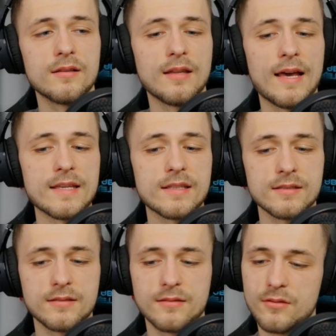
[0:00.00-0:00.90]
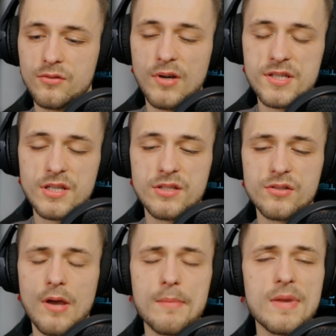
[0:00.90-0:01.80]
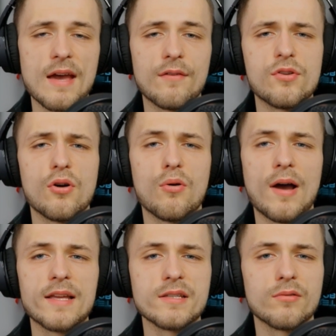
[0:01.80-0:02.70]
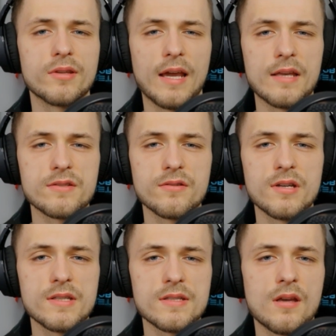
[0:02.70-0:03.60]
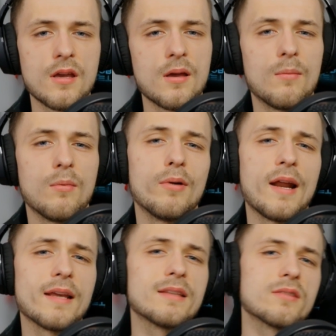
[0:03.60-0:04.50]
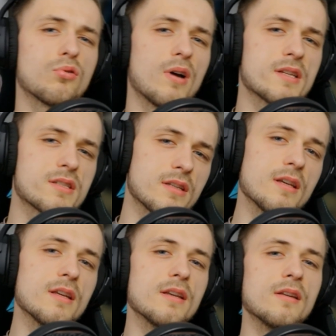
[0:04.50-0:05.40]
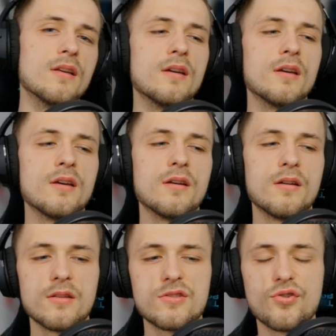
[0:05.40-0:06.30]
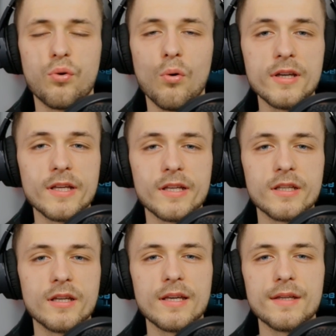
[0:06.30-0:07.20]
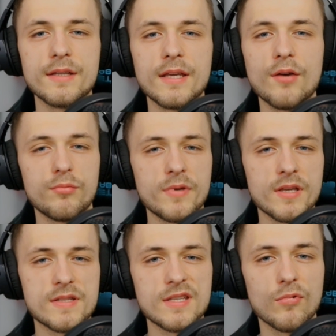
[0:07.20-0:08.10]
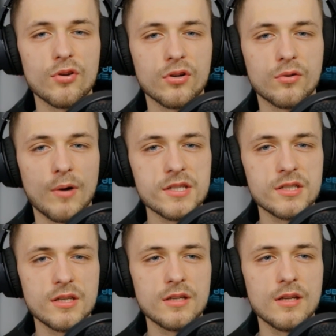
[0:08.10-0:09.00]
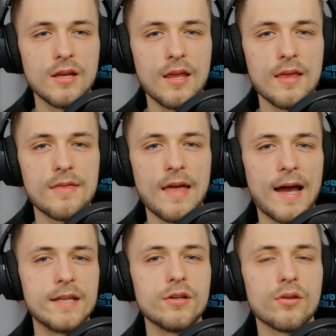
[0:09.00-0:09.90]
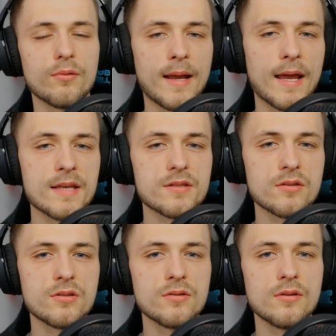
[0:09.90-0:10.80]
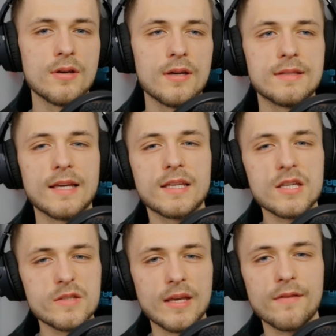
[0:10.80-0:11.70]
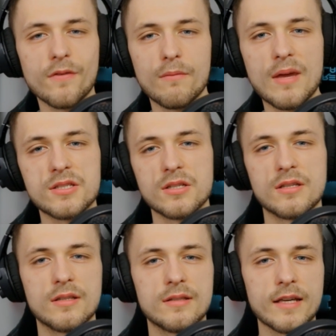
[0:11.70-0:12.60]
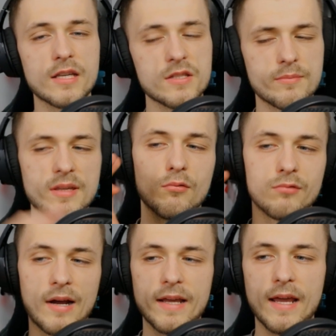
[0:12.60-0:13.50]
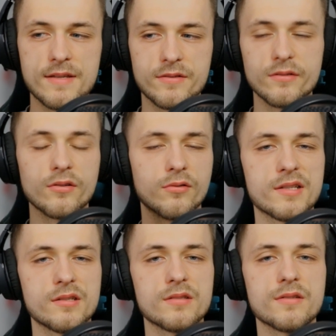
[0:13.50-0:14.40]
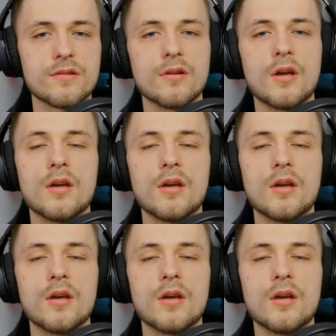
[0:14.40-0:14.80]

like question 2, I may have no idea what the answer is, but when I get to question 20, it will be a similar question that I know the right answer to, that gives me information that gives me the right answer to question 2.